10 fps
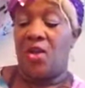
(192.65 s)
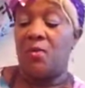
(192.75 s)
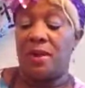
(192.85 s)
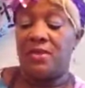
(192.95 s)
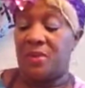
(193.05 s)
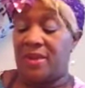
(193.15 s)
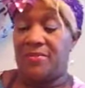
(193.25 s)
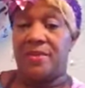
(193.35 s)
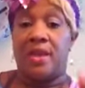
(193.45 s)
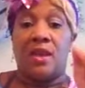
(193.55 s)
Oh, by the way,
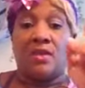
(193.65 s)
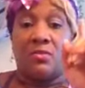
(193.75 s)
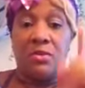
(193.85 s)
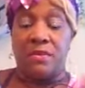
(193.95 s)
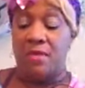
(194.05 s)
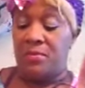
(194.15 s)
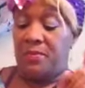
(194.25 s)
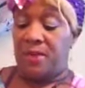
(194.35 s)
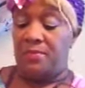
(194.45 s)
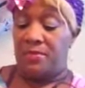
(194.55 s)

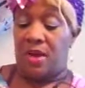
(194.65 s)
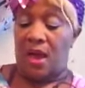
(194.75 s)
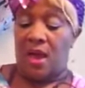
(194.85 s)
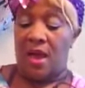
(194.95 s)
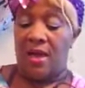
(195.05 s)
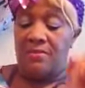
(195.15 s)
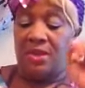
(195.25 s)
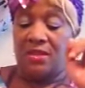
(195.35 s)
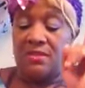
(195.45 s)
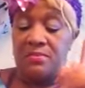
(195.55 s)
remember, I'm
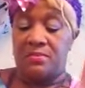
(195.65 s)
the